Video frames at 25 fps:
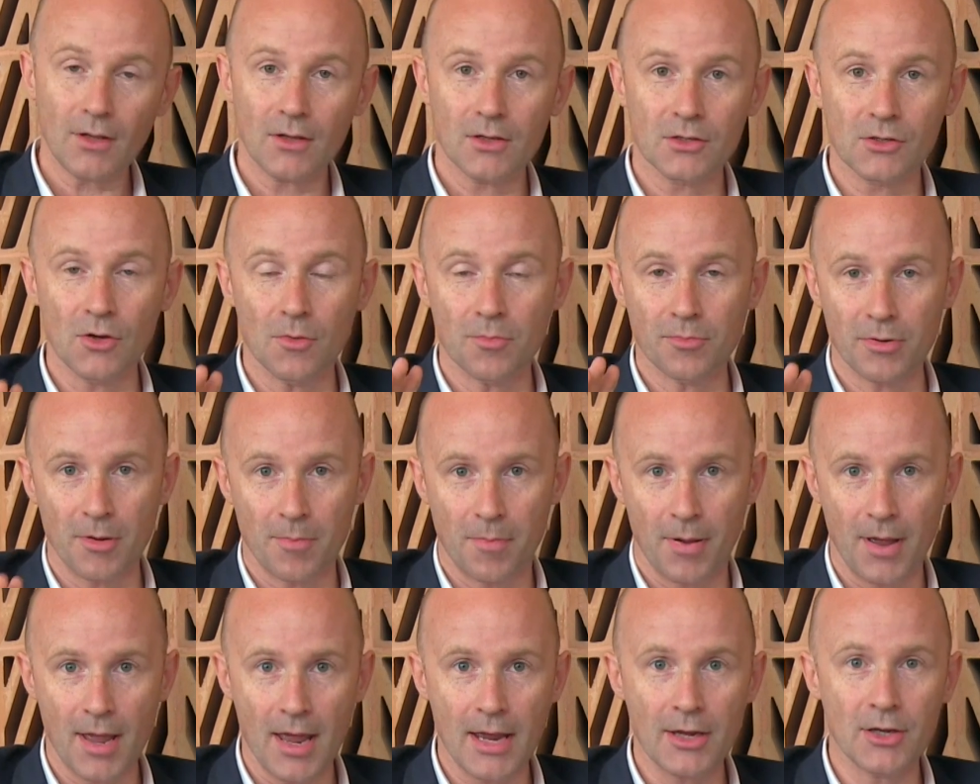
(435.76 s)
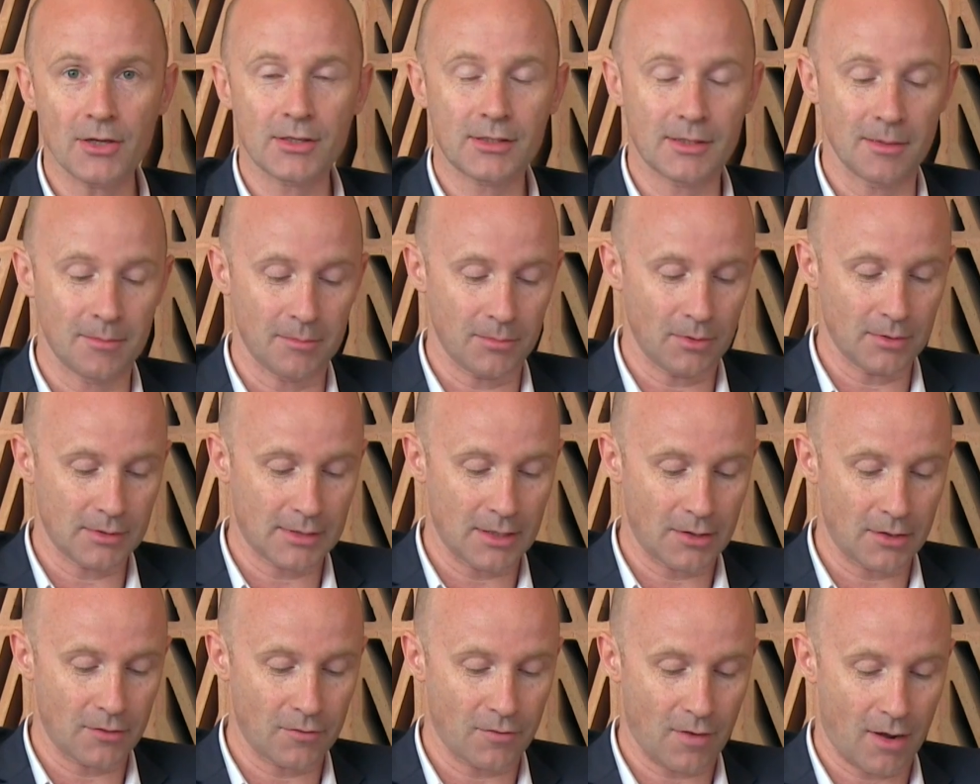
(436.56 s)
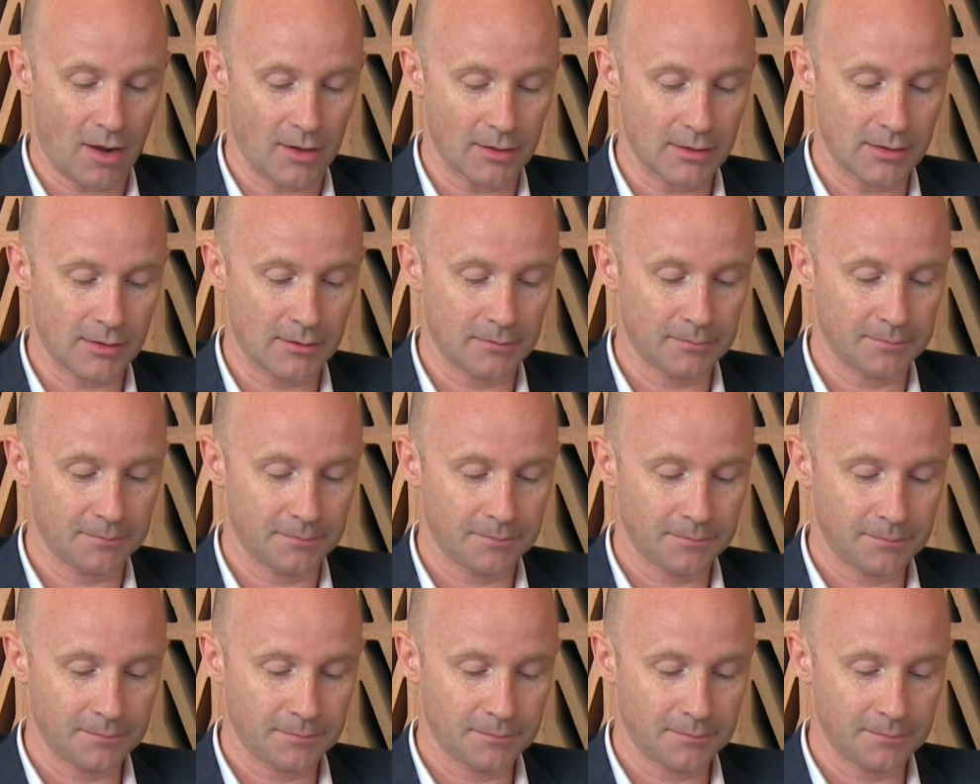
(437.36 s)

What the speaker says: So prepare your symbols in advance.